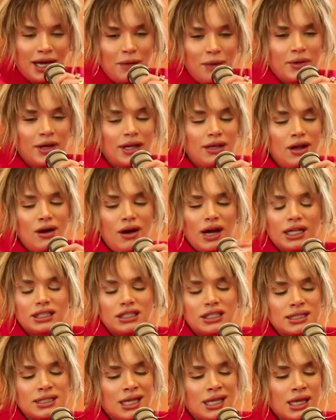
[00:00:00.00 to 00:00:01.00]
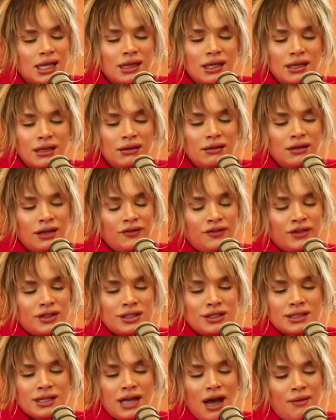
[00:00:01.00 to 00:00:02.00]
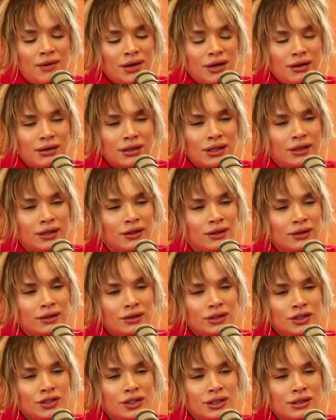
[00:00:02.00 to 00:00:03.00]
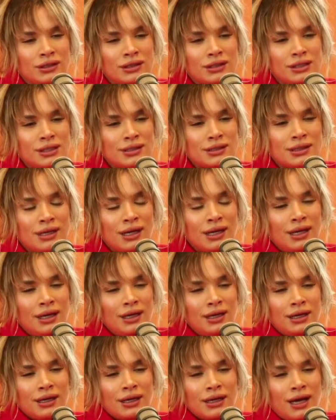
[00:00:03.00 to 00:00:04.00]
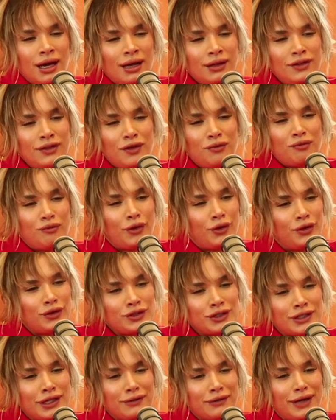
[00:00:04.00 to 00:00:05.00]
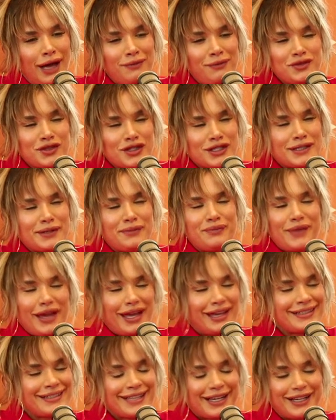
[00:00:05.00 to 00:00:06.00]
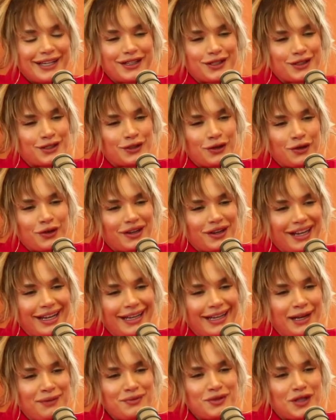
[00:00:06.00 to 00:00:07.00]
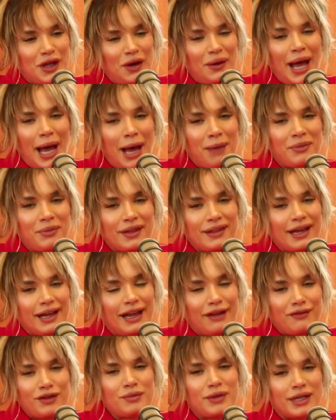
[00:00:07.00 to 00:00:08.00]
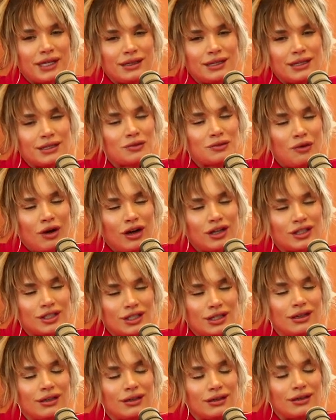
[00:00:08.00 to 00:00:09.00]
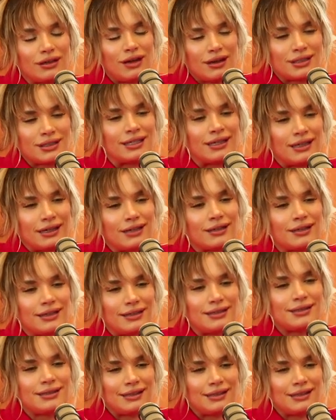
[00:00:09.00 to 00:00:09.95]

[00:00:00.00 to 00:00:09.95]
But no, I just can't thank you enough for just coming on Hooche and just cutting the bullshit. I'm just amazed at your story, and I'm so happy that everybody that's watching got to hear this